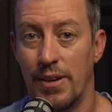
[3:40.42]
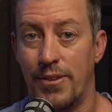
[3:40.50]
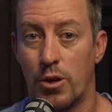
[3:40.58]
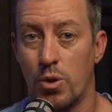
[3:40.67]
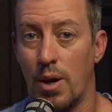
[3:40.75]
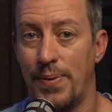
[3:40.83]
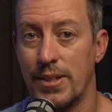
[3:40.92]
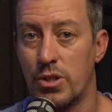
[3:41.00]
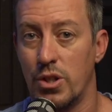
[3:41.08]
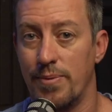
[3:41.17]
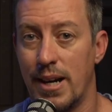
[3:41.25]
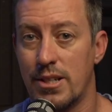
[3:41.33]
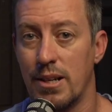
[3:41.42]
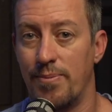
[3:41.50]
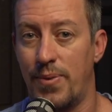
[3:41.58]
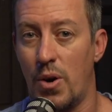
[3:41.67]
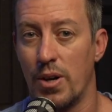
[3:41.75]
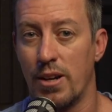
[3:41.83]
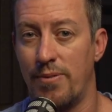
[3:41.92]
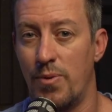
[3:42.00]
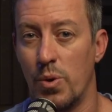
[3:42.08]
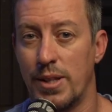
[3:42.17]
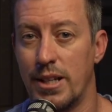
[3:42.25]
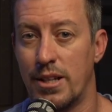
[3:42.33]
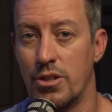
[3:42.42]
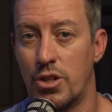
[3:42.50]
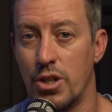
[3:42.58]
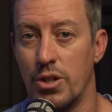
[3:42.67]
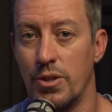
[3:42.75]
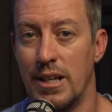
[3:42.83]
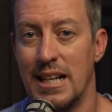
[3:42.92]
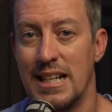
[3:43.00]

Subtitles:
if you're cropping too much and biting off more than you can chew,